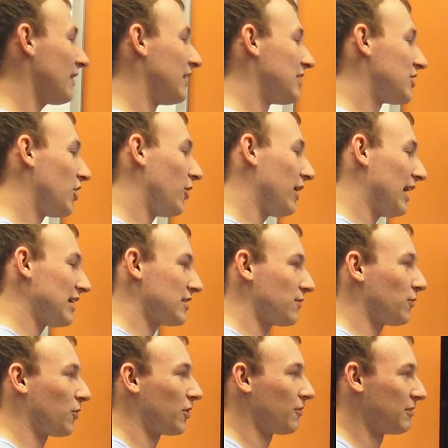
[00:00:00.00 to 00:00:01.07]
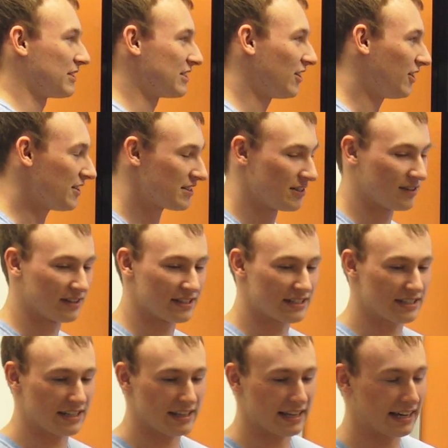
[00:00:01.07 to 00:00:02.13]
so as for results, you can
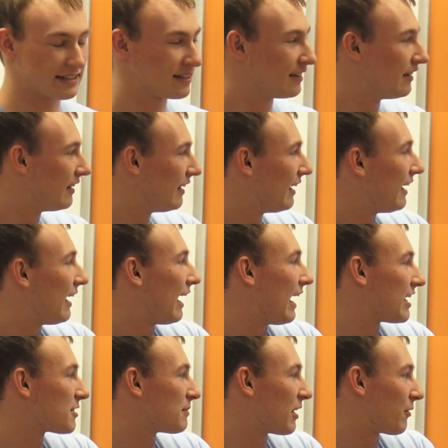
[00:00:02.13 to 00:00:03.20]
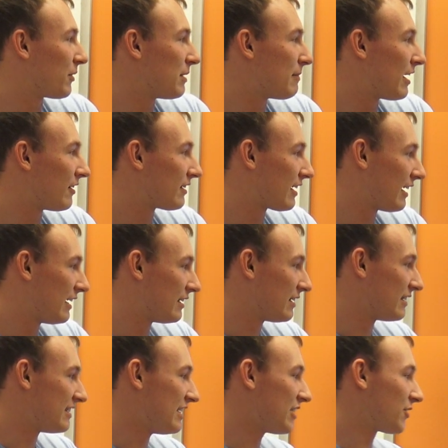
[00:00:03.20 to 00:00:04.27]
see that as my rebound height
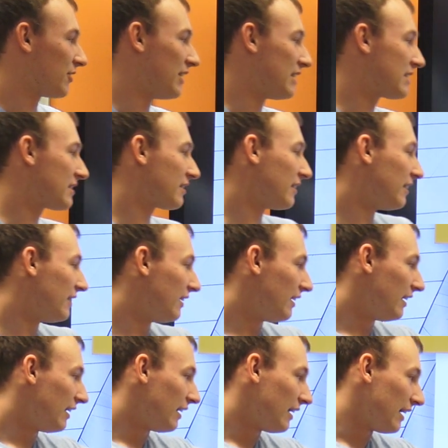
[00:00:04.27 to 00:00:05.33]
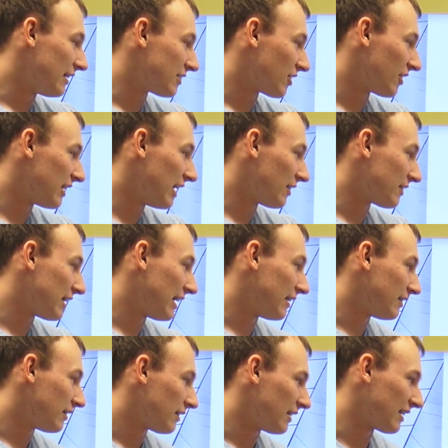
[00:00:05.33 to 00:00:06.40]
decreased, it turned out
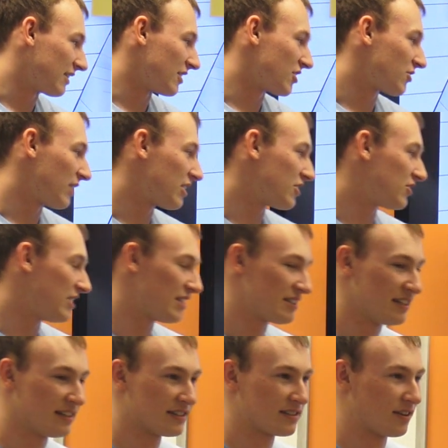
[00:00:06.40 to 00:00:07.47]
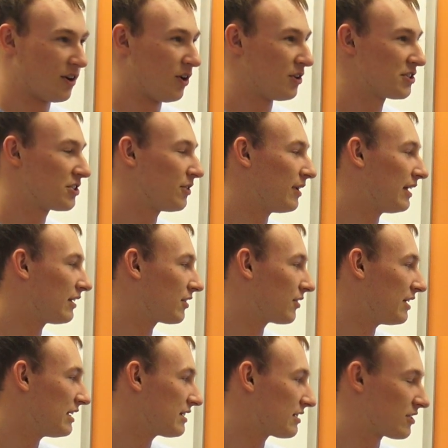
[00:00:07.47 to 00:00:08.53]
that like the stretch distance also
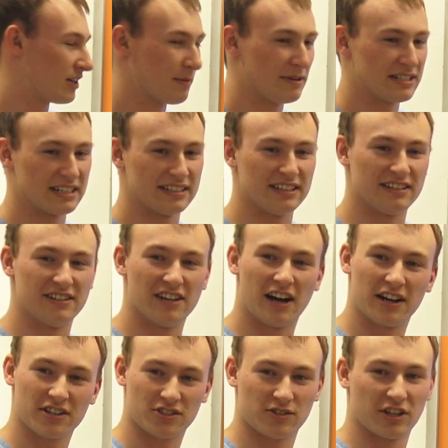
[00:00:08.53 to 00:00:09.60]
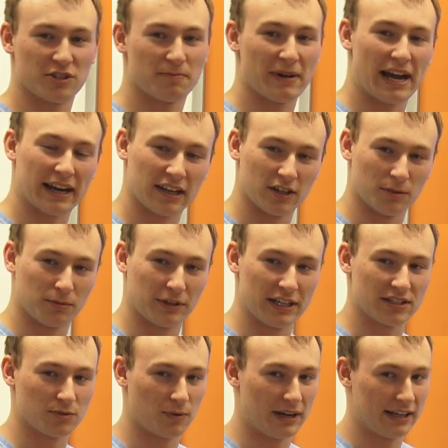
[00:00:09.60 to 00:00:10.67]
increased, so that means it did not stretch back into
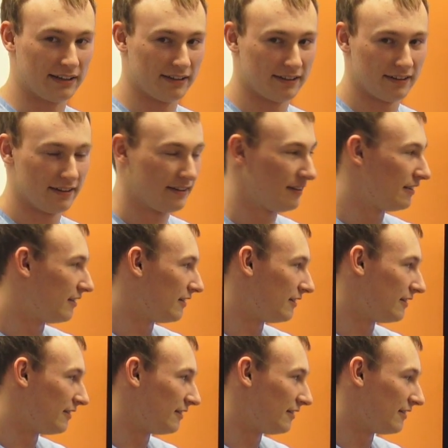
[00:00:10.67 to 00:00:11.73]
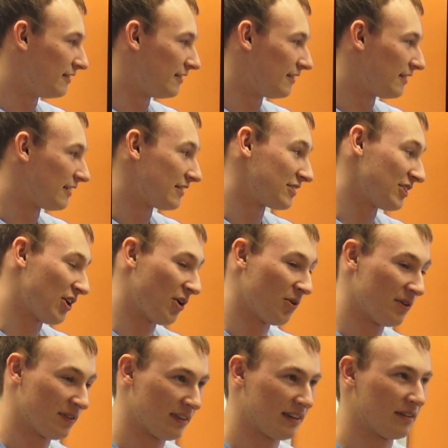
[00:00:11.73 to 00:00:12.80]
place well. So